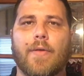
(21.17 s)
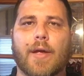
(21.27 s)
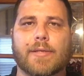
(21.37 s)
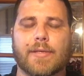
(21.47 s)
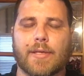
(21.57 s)

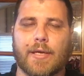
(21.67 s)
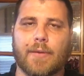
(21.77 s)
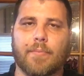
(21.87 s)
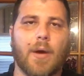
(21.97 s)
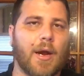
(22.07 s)
That's
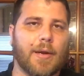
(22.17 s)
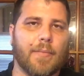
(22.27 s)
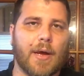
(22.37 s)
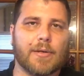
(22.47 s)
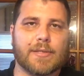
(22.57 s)
the bond
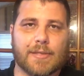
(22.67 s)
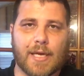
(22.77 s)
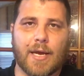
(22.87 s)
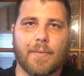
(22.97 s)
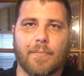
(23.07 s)
amount
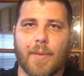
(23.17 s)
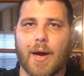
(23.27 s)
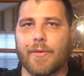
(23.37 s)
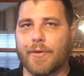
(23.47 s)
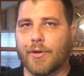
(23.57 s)
set
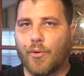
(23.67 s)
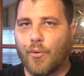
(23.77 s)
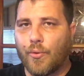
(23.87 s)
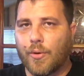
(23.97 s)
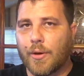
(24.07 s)
by the
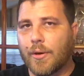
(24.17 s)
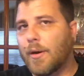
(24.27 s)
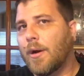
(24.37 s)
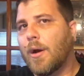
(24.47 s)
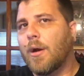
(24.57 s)
court
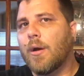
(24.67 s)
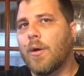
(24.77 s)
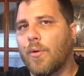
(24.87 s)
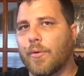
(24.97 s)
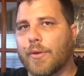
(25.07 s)

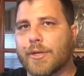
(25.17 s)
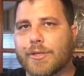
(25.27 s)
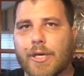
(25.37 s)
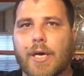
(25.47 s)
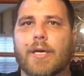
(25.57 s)
or the
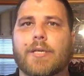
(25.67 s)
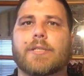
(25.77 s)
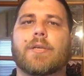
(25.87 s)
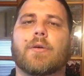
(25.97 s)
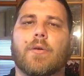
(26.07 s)

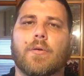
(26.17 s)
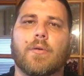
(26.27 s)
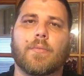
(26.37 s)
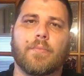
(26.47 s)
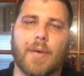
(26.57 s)
judge
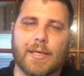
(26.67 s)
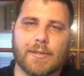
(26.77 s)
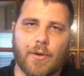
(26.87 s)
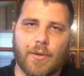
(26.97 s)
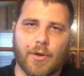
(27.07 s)

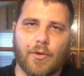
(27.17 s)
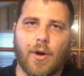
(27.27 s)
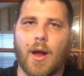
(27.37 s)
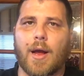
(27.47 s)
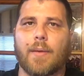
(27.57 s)
based on the
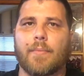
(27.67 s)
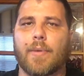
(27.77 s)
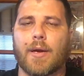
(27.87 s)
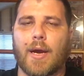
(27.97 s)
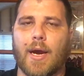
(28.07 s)
crime
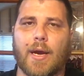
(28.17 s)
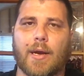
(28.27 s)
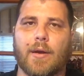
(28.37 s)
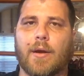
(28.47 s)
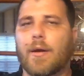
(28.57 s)

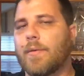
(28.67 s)
and,